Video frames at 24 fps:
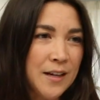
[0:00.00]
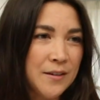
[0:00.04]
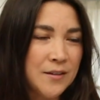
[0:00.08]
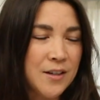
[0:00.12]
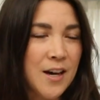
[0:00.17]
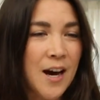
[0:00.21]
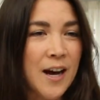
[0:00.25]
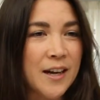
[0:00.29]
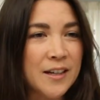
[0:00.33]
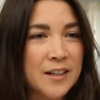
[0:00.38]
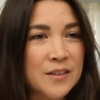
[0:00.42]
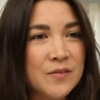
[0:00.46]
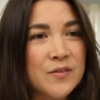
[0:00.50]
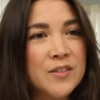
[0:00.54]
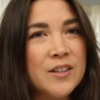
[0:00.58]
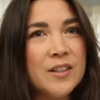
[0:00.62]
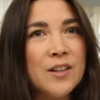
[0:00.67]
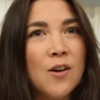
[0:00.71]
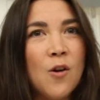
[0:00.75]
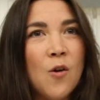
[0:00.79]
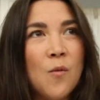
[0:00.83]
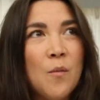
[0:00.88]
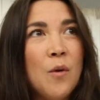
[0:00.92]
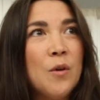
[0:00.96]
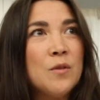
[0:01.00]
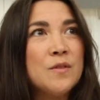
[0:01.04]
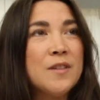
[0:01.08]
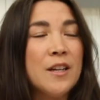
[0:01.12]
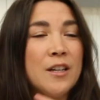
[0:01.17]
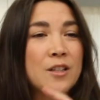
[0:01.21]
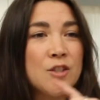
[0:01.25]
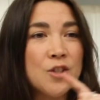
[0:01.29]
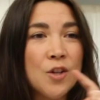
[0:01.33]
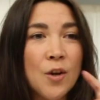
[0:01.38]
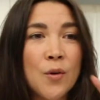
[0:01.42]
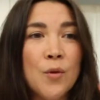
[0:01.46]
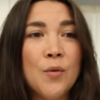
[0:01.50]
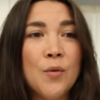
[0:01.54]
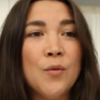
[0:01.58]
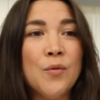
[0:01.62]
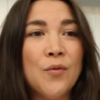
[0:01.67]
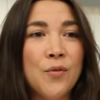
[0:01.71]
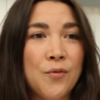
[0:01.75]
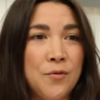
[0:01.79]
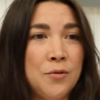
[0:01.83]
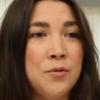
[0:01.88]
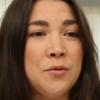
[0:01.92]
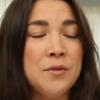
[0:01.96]
I kind of did almost like 2
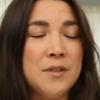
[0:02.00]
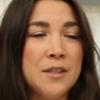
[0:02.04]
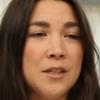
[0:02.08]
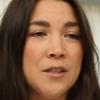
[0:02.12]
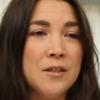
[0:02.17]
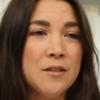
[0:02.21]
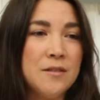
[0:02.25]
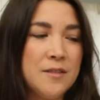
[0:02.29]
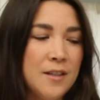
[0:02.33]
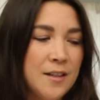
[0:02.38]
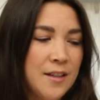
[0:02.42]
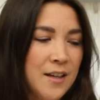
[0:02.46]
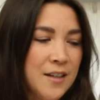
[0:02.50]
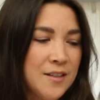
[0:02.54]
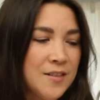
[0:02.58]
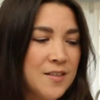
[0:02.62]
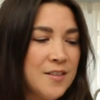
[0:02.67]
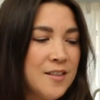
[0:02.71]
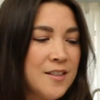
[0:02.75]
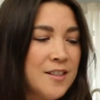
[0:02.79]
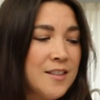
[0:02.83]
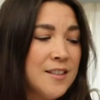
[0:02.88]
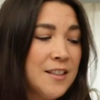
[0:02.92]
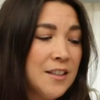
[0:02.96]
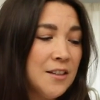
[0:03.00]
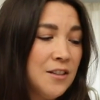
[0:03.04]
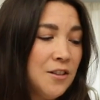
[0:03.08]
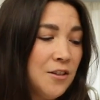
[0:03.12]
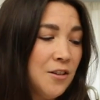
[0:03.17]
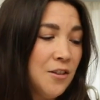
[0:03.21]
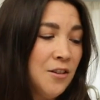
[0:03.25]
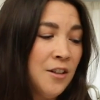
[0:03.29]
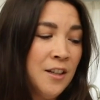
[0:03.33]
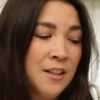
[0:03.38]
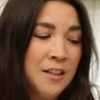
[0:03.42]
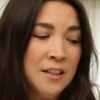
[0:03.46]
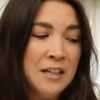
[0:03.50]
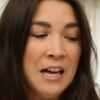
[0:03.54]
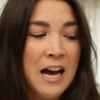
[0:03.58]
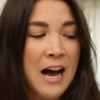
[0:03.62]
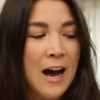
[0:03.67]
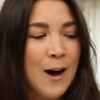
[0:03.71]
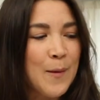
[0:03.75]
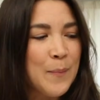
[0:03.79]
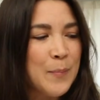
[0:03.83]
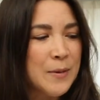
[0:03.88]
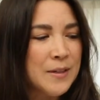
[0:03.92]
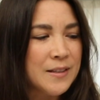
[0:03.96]
full years. Like I still,
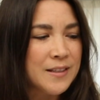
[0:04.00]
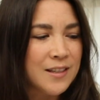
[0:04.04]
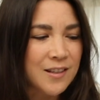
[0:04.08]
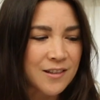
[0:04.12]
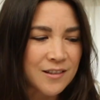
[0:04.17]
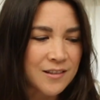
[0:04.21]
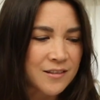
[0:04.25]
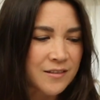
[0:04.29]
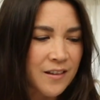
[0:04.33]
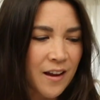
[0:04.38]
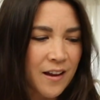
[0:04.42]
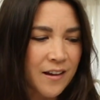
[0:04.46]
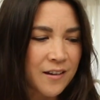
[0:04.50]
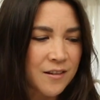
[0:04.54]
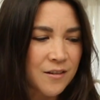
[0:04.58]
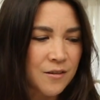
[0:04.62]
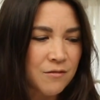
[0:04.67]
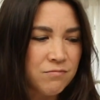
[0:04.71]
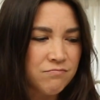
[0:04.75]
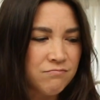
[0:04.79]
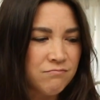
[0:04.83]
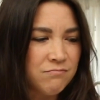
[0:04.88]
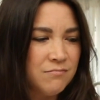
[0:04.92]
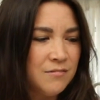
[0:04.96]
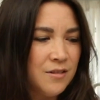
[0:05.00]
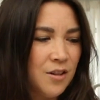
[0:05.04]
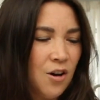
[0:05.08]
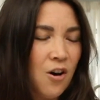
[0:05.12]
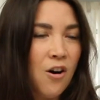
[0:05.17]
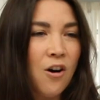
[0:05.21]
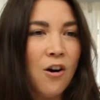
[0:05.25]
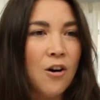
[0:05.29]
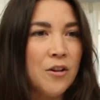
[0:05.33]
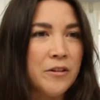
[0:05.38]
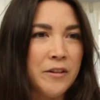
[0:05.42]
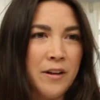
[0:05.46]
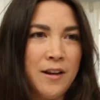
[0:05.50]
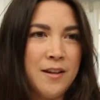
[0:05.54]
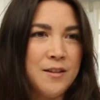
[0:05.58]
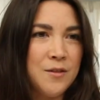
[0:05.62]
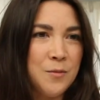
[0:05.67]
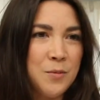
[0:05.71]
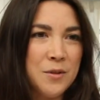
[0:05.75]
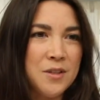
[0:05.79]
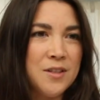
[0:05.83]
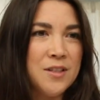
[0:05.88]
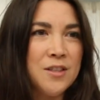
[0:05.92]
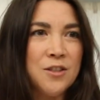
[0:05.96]
up until like the
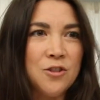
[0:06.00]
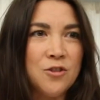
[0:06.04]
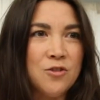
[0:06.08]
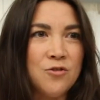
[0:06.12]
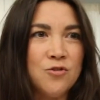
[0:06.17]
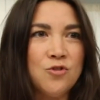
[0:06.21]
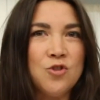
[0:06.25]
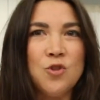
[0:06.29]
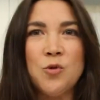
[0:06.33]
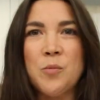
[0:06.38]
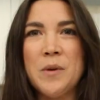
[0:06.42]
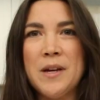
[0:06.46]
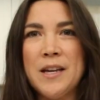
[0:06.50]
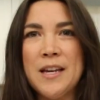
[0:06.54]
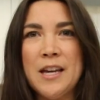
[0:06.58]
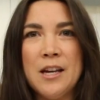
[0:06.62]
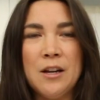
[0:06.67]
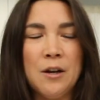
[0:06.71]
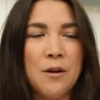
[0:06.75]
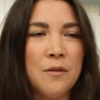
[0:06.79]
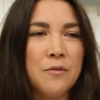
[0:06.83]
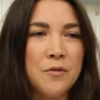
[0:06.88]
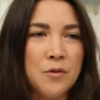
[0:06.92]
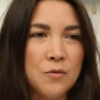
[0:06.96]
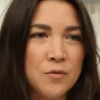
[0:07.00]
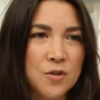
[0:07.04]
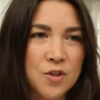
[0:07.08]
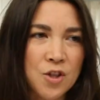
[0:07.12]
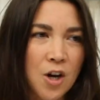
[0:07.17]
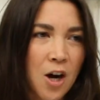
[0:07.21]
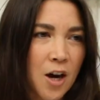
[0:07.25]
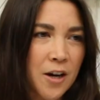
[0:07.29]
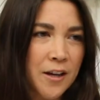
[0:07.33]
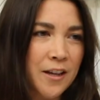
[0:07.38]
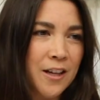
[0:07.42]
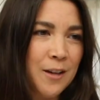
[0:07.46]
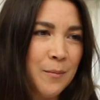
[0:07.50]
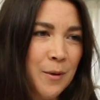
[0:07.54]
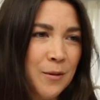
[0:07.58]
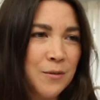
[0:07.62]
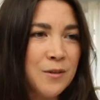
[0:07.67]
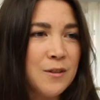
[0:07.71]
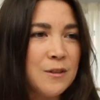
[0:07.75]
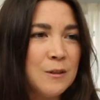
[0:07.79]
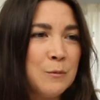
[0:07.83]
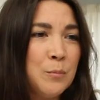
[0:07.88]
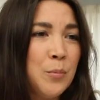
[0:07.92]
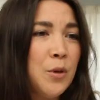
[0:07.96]
holidays, was still doing interviews talking
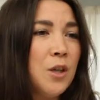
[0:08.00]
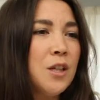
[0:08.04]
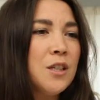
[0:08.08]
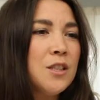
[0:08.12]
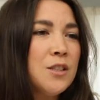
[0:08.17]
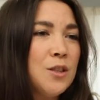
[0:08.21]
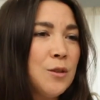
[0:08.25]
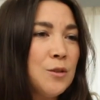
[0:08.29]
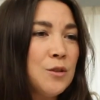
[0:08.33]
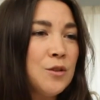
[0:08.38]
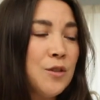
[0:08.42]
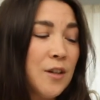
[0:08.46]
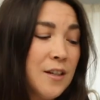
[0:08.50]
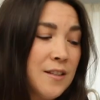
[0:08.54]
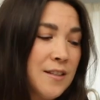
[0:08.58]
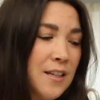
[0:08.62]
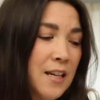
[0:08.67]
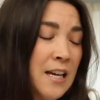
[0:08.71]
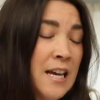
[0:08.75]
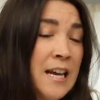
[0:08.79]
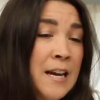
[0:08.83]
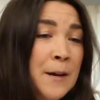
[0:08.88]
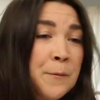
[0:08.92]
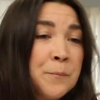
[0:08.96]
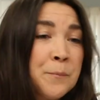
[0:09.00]
about this book. So it's crazy.